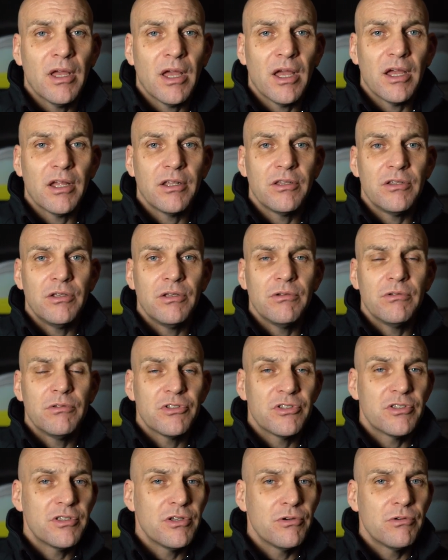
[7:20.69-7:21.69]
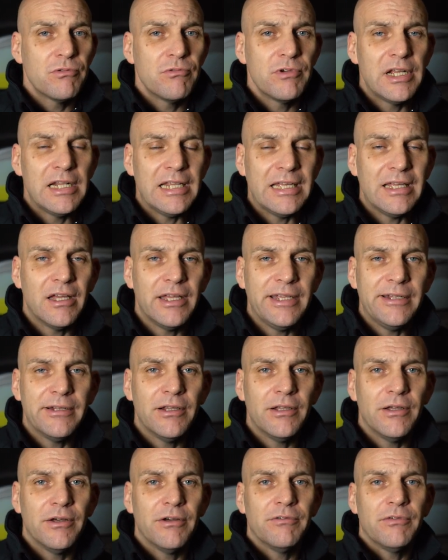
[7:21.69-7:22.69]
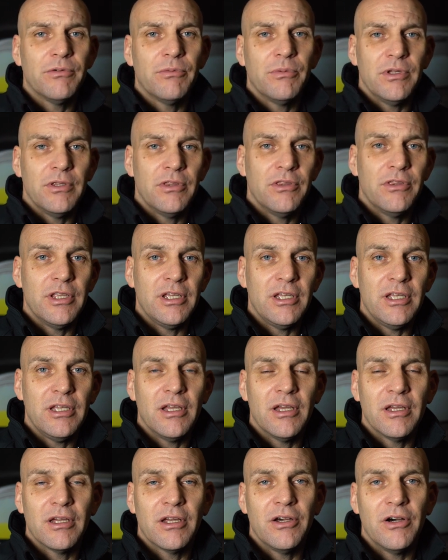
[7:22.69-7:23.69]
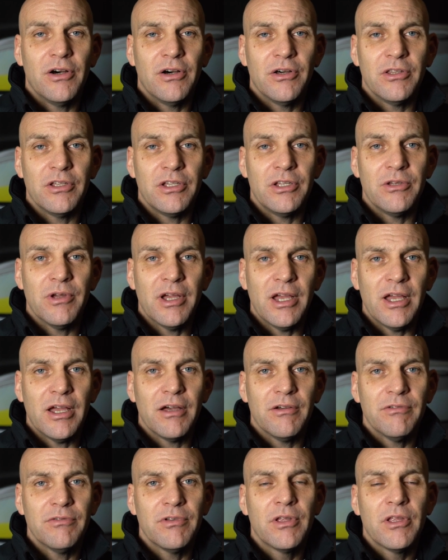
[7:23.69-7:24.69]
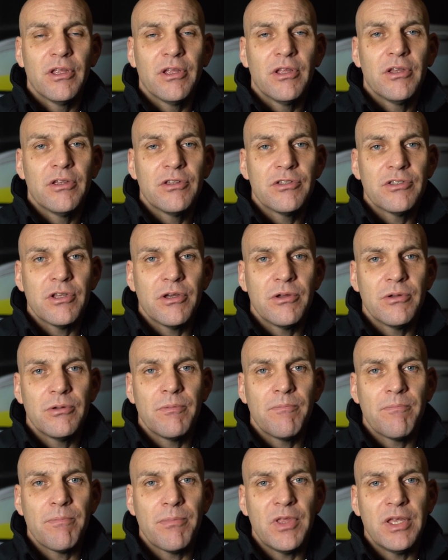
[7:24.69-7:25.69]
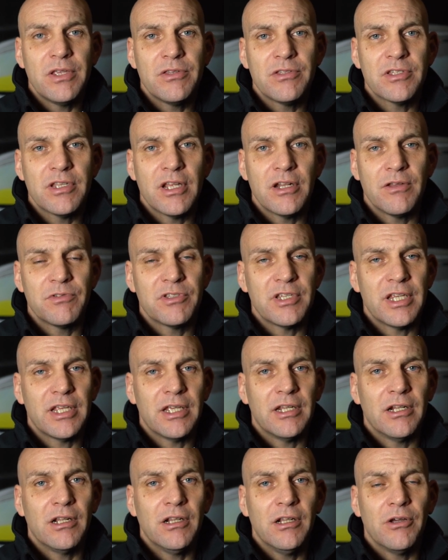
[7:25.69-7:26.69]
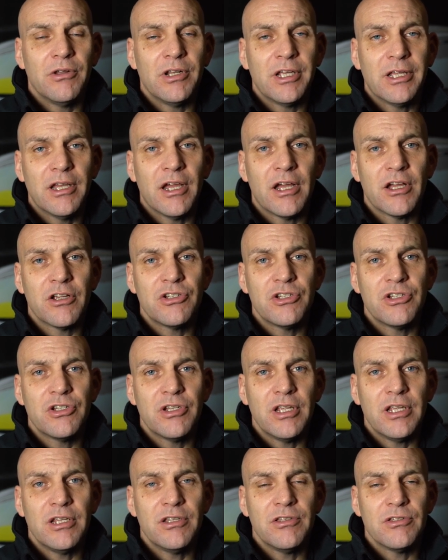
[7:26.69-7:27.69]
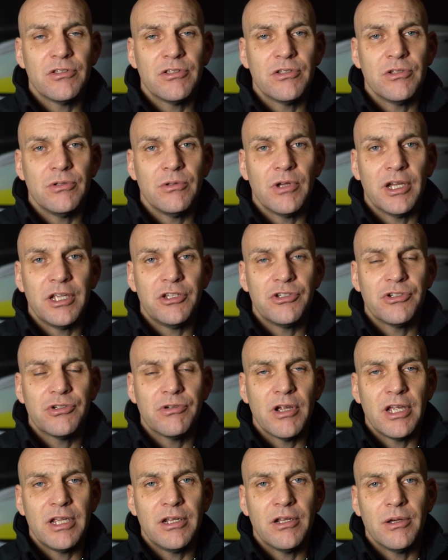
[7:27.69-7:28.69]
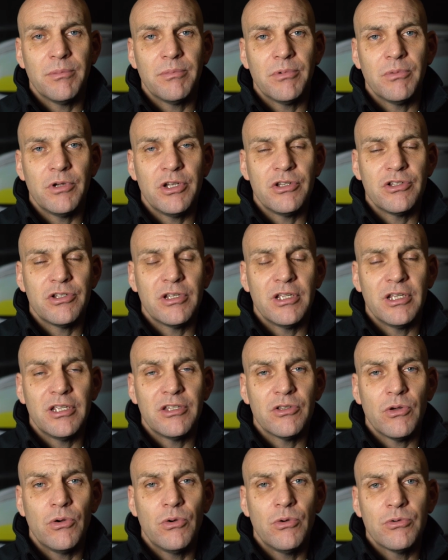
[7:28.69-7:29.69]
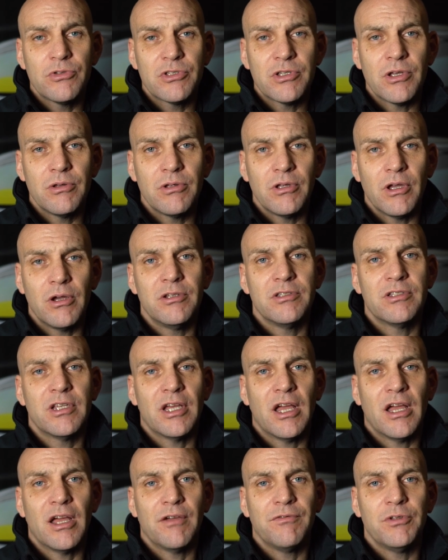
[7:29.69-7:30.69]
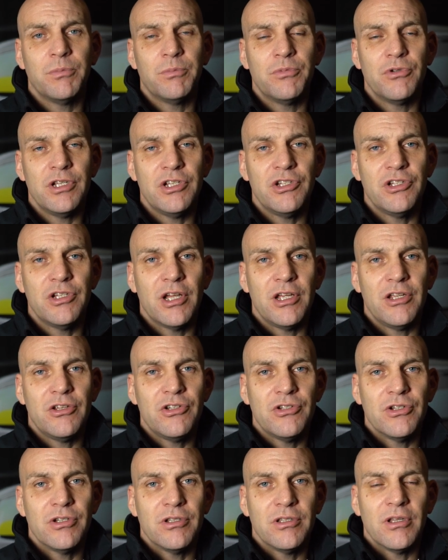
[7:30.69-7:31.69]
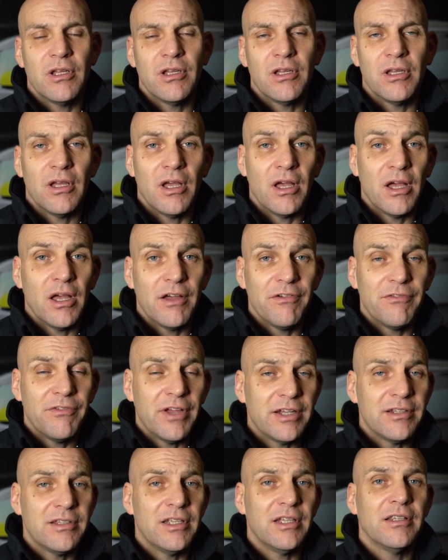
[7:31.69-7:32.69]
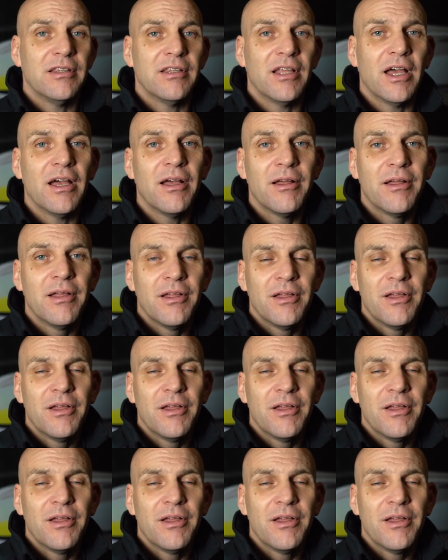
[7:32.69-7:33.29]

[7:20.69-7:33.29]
and you're still really in love with the car that you have. So instead of sinking a load of cash into a trade-up, which is also going to have depreciation affecting that